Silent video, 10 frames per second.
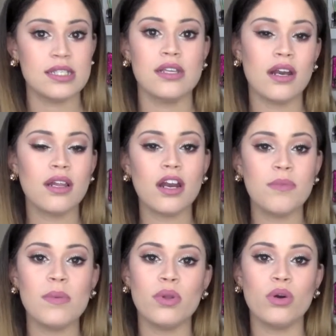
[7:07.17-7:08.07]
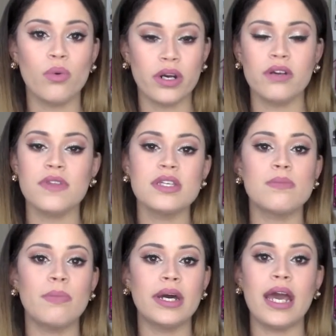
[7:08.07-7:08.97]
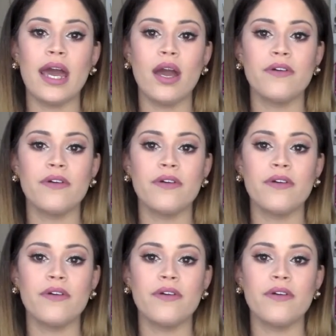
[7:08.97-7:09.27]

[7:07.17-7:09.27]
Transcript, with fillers: Not a lot of people are aware of this, but